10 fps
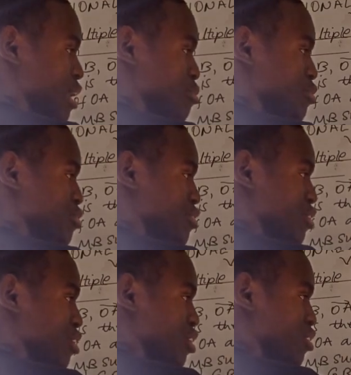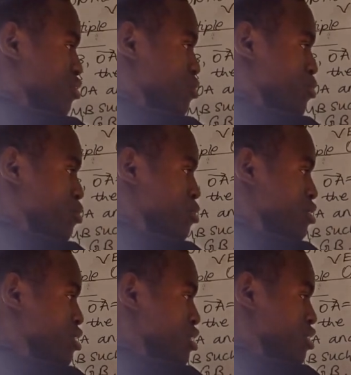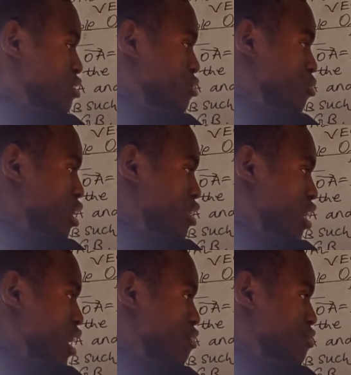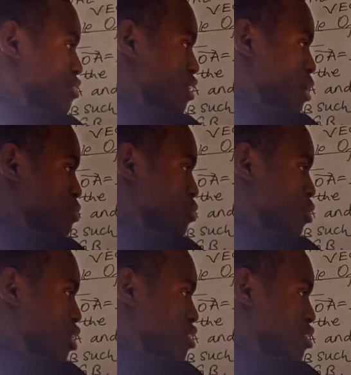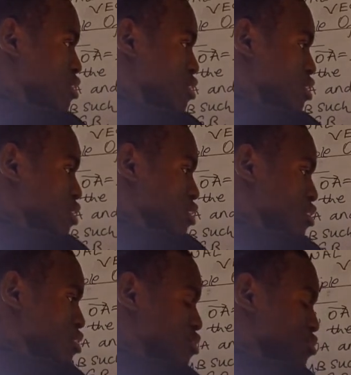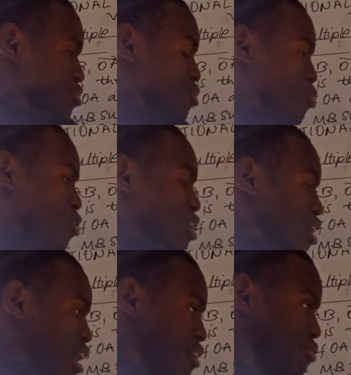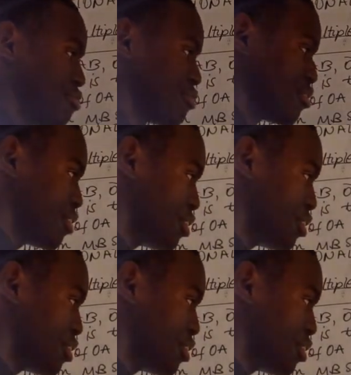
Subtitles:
times 2 is 1, half times 1 is 1/2.